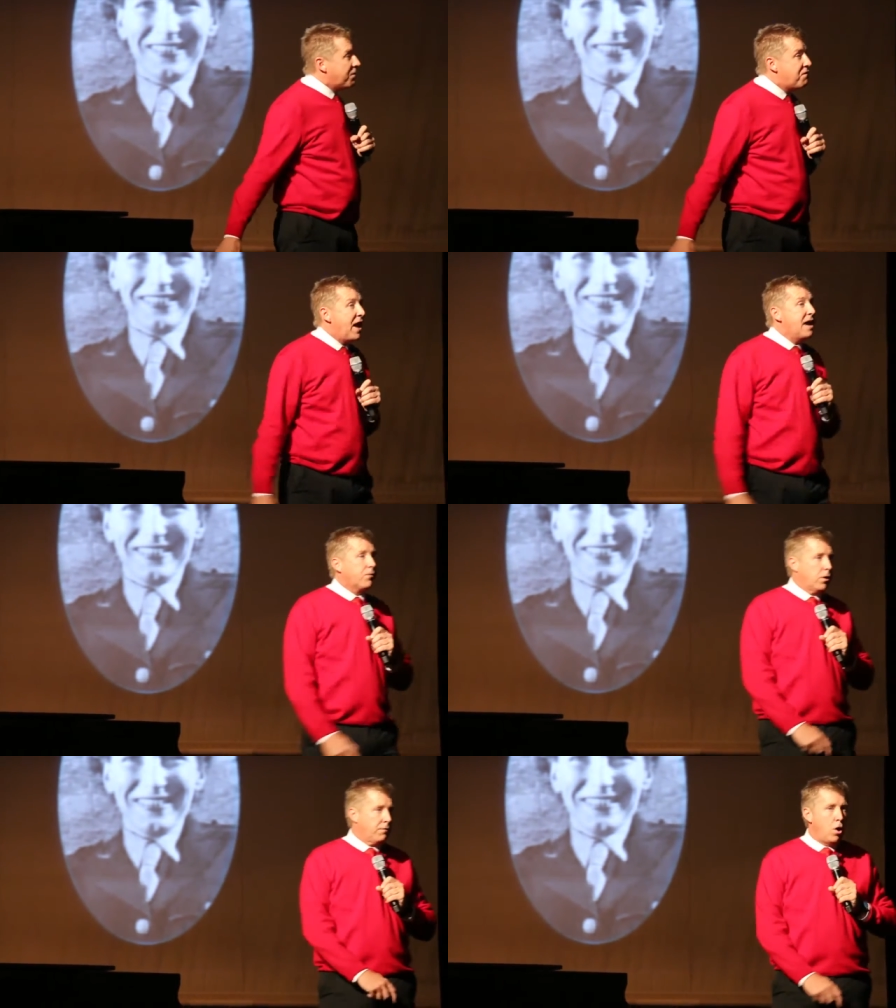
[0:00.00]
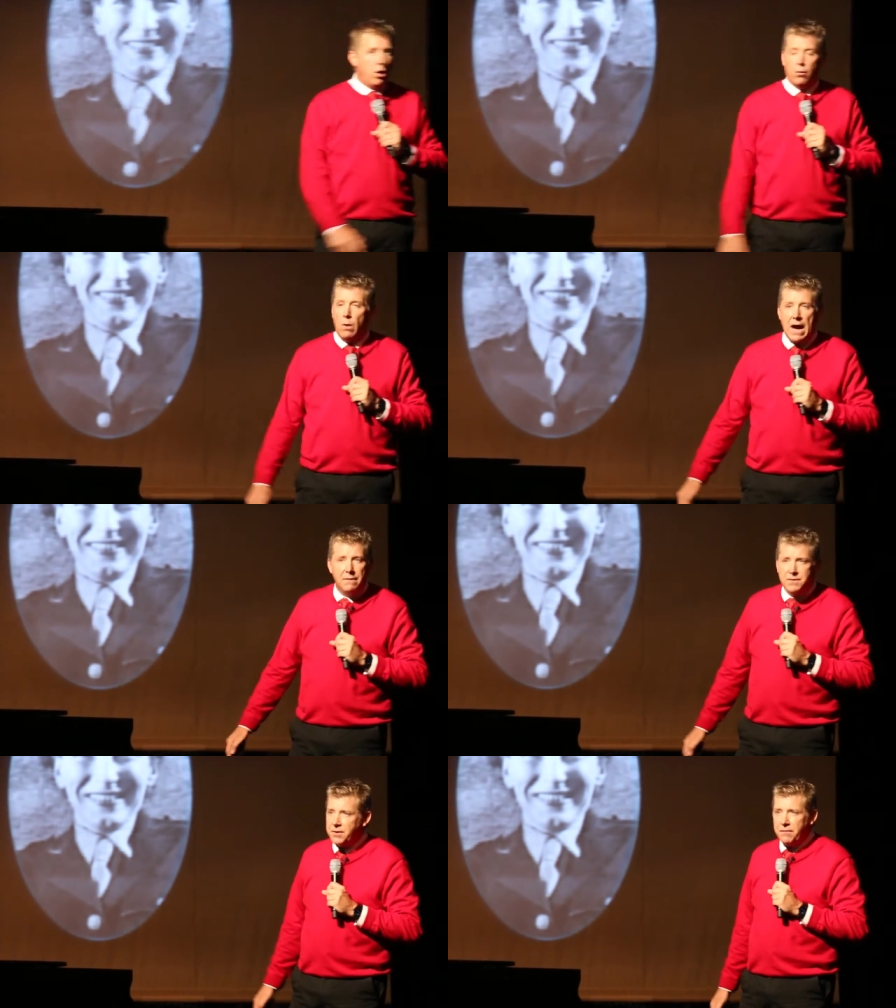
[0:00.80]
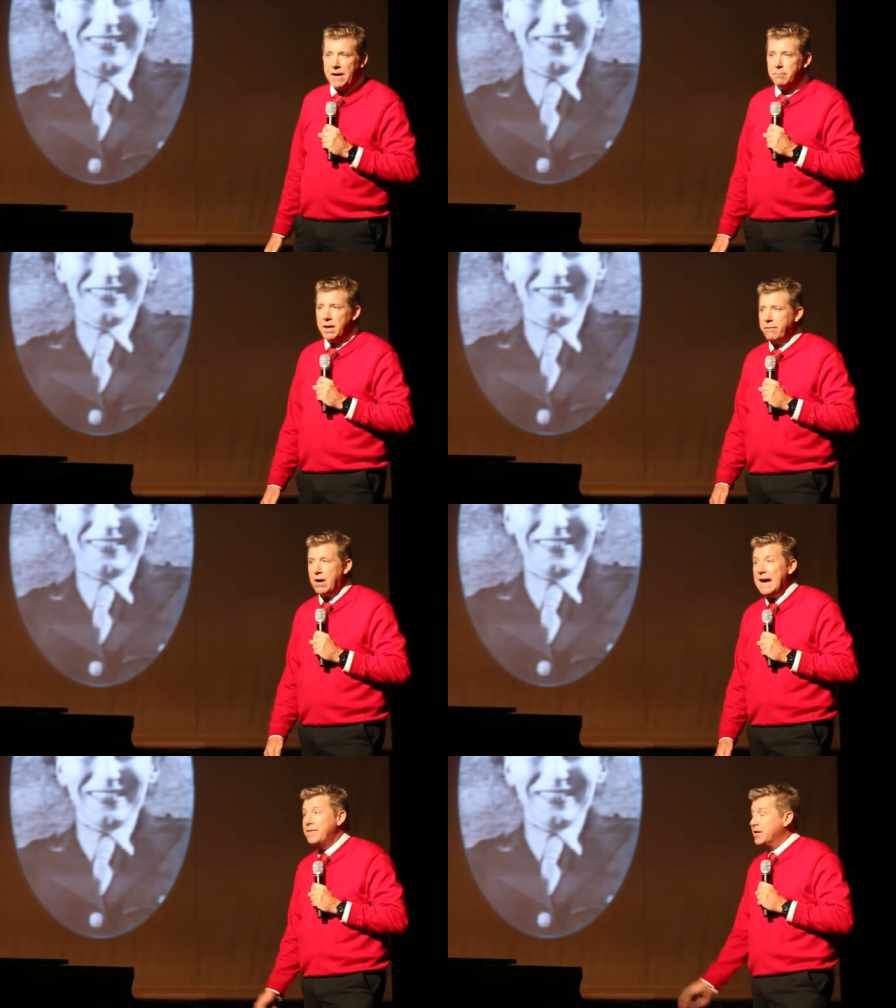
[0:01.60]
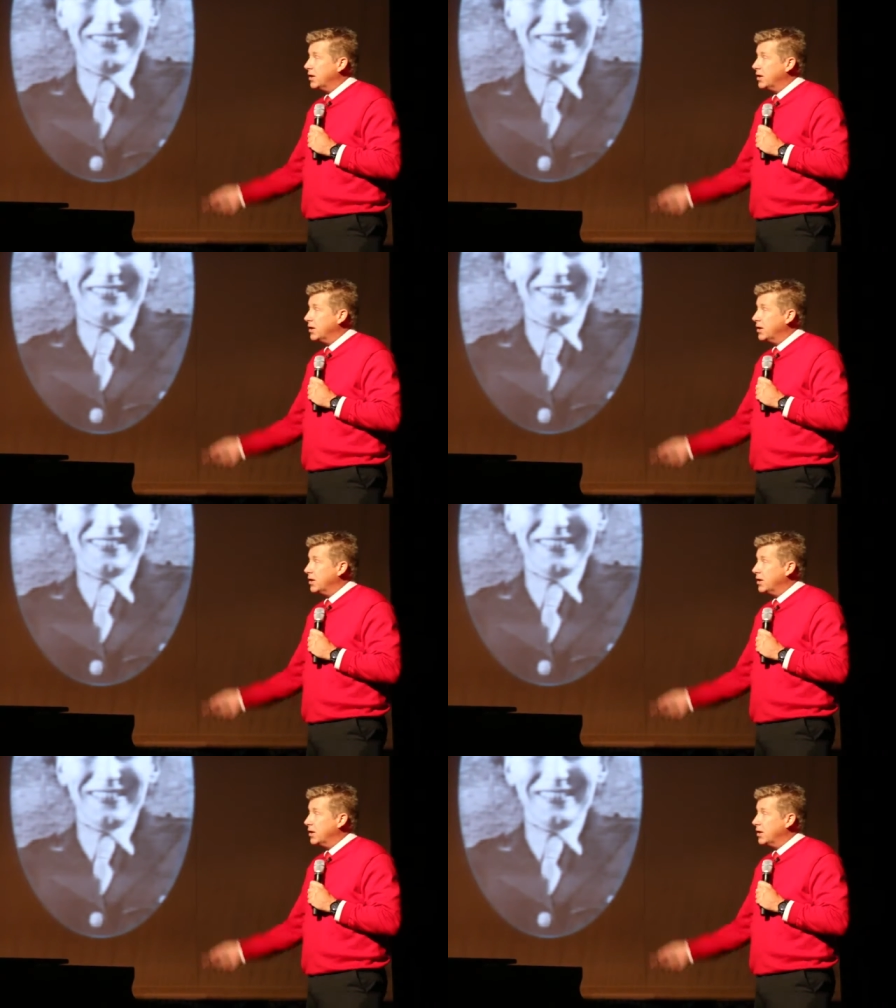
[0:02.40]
the favorite of all the wives that the family ever had.